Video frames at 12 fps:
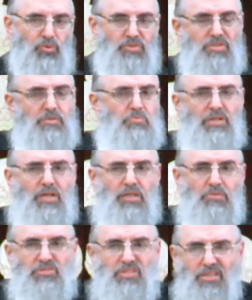So this Ben
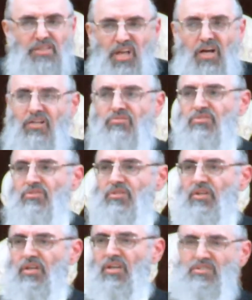Adam is not a tachanun.
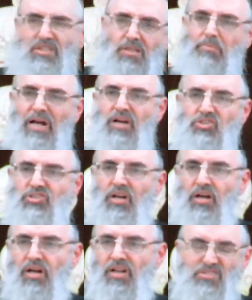It's not a
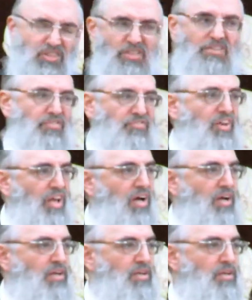bakasha. It's not a
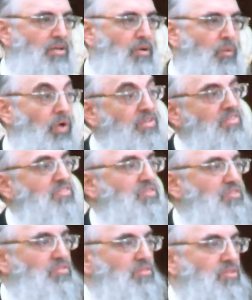tefillah. What is
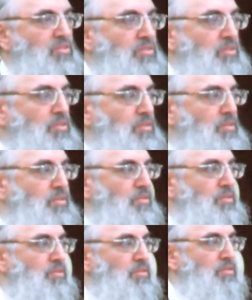this?
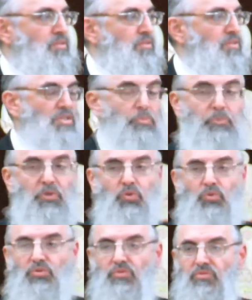This
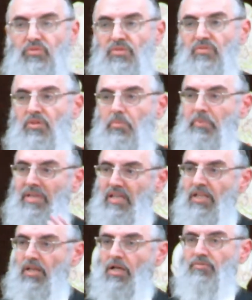piyut in the
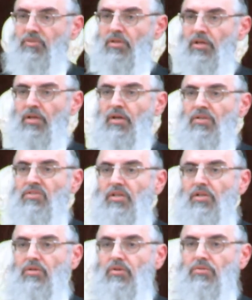beginning of the
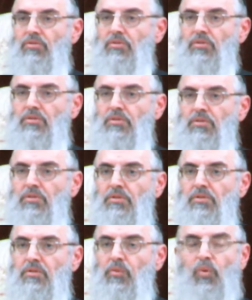selichot.
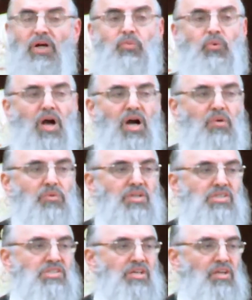What are
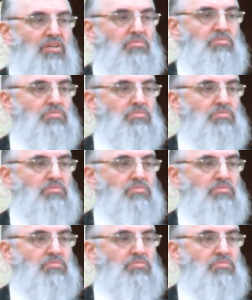we saying?